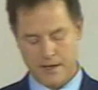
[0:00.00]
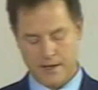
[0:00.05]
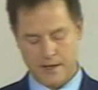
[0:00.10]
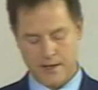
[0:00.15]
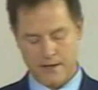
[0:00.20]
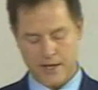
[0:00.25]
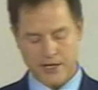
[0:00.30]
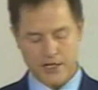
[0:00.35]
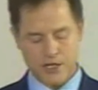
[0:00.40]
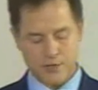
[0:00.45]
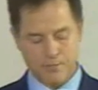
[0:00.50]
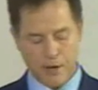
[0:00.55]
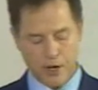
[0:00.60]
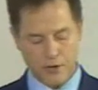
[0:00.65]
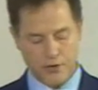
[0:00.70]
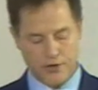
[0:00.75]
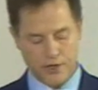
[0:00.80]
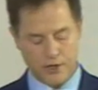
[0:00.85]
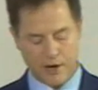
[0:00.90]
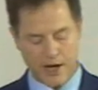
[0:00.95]
That is
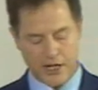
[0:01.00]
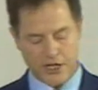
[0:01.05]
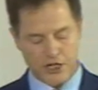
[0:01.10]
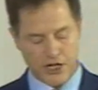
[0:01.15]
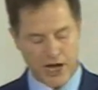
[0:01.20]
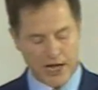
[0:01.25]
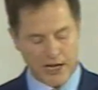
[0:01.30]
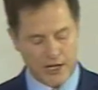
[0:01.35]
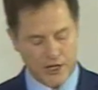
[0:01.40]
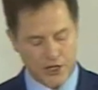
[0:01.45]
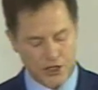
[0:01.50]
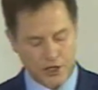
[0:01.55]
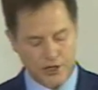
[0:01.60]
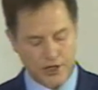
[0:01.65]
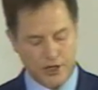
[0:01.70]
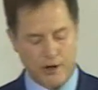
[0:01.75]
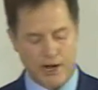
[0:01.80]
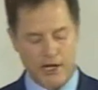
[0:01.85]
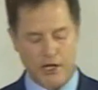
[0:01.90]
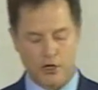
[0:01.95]
both the great challenge and
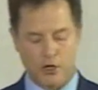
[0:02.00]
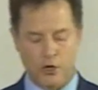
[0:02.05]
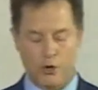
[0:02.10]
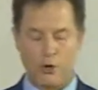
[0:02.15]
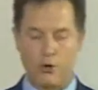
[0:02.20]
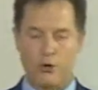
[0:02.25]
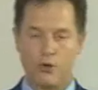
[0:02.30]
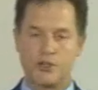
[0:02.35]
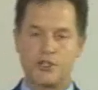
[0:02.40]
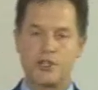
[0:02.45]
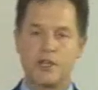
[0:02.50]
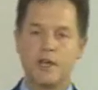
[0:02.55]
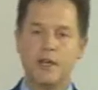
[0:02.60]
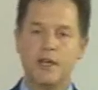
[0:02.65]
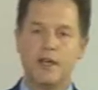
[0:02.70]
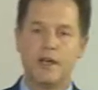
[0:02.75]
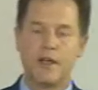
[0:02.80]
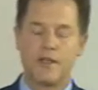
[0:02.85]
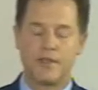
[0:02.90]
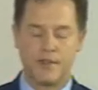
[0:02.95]
the great cause
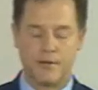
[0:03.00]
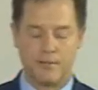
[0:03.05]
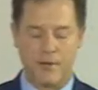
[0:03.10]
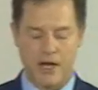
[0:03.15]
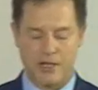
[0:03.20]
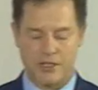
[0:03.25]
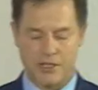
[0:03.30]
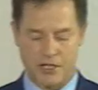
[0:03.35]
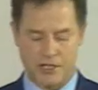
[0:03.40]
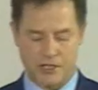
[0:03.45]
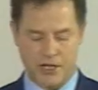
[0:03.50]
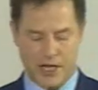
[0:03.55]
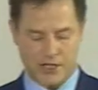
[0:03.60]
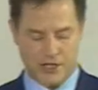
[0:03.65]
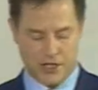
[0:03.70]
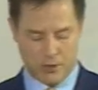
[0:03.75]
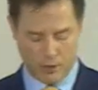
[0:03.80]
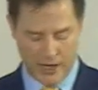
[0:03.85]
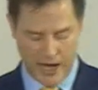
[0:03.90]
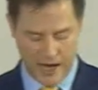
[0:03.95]
that my
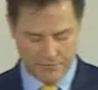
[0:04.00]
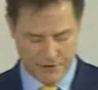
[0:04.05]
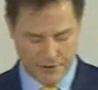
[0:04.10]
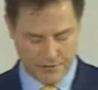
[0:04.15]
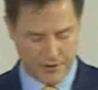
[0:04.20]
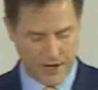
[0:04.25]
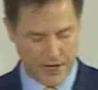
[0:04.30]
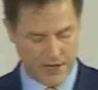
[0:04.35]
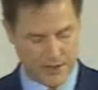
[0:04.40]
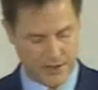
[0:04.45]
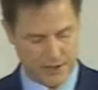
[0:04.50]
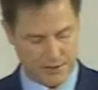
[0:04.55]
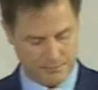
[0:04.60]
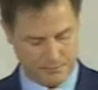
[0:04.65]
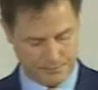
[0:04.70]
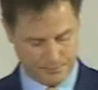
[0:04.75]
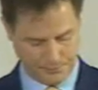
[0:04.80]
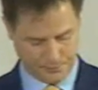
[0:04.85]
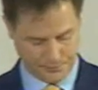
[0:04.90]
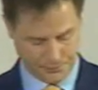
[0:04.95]
successor will have to face.
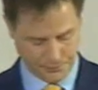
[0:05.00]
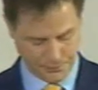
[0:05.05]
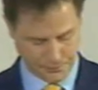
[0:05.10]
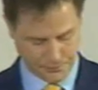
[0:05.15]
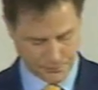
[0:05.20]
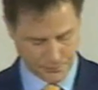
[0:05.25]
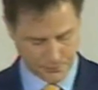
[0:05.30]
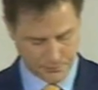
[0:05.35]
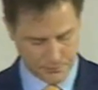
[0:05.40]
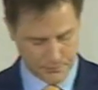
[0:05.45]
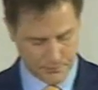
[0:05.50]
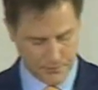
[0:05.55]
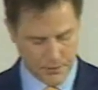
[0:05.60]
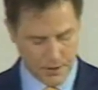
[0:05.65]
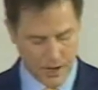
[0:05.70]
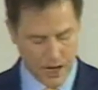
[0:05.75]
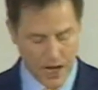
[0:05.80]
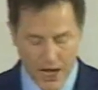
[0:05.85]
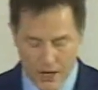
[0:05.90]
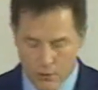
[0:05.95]

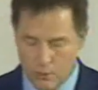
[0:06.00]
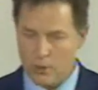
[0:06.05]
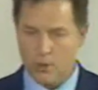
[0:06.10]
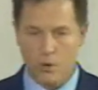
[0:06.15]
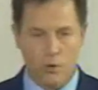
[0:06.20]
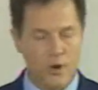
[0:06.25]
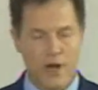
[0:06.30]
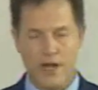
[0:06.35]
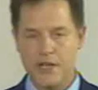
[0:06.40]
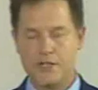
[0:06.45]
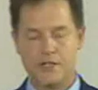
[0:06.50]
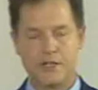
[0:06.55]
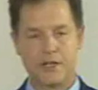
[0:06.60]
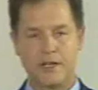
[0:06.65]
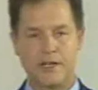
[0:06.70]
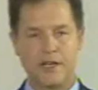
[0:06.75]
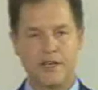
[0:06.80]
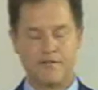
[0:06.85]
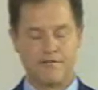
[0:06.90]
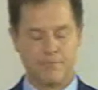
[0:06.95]
I will always
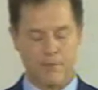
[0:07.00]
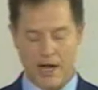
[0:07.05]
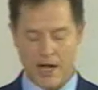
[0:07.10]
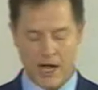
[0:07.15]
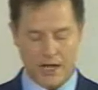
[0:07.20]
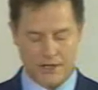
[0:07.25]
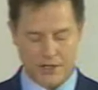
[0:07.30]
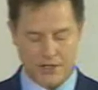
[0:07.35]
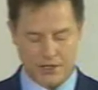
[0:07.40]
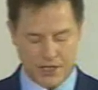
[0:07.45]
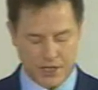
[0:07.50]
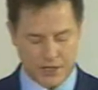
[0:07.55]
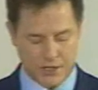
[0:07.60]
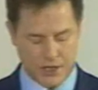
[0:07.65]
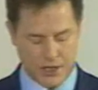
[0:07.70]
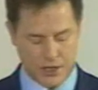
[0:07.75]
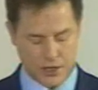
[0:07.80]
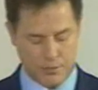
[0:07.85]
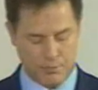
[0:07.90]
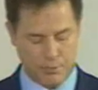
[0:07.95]
give my
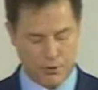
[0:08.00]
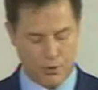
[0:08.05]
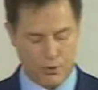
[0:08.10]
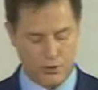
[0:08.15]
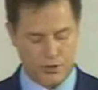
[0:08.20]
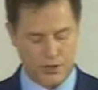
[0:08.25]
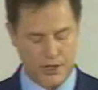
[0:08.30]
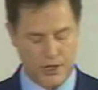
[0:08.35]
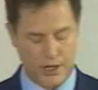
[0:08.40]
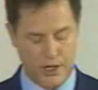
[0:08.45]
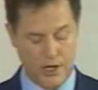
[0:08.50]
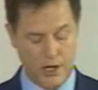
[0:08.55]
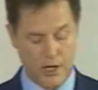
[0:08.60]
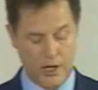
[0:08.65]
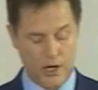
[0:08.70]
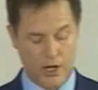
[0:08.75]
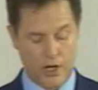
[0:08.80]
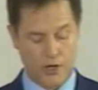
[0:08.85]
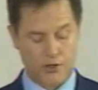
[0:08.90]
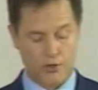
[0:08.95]
unstinting support
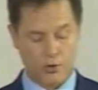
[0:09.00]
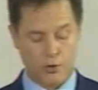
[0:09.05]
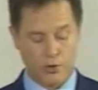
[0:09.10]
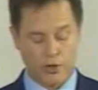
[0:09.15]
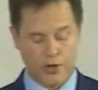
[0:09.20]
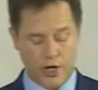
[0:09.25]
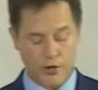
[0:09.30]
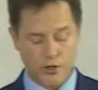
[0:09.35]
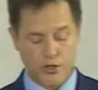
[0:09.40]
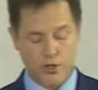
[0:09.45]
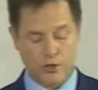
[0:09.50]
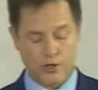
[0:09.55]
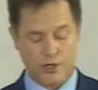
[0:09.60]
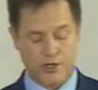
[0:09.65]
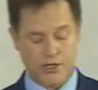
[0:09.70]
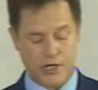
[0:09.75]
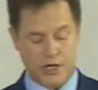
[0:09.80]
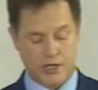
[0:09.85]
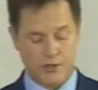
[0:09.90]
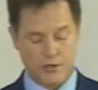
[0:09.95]
to all those who
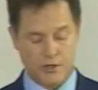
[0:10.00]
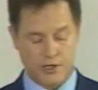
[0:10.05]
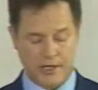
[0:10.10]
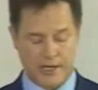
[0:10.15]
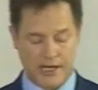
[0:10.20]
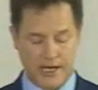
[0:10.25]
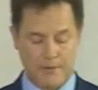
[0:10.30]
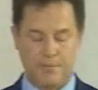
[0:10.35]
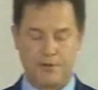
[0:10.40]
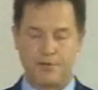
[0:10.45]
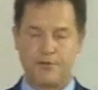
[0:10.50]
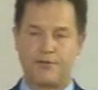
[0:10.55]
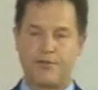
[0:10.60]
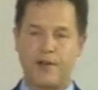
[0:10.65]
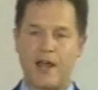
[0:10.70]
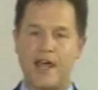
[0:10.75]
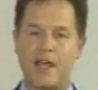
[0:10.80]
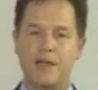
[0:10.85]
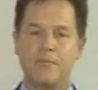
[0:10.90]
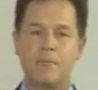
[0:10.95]
continue to keep the
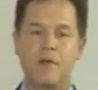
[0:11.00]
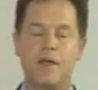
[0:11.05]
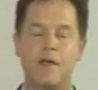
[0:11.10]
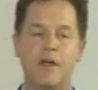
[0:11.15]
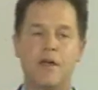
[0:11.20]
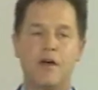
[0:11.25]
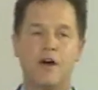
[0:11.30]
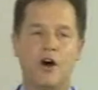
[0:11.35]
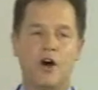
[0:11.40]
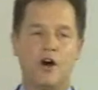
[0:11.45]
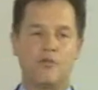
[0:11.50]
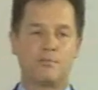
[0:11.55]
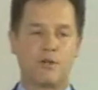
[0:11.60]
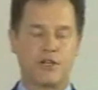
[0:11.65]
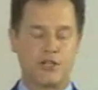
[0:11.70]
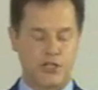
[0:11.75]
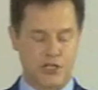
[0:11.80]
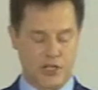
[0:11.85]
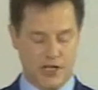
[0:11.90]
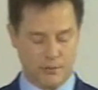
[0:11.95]
flame of
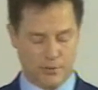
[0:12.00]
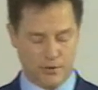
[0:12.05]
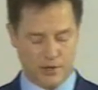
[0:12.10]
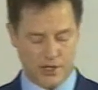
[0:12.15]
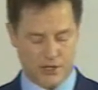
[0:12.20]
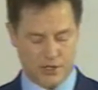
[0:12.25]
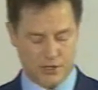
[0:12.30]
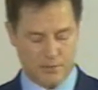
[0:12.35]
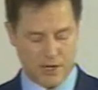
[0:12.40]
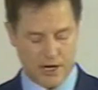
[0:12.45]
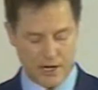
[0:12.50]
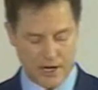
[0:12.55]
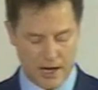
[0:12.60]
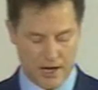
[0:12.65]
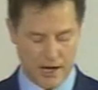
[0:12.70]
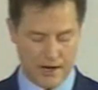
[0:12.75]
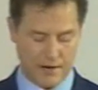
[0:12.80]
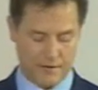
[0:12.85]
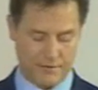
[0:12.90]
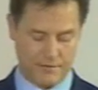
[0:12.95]
British liberalism
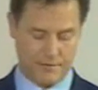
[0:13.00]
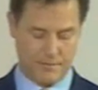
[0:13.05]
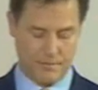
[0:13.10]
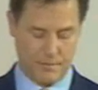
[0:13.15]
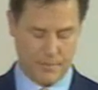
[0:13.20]
alive.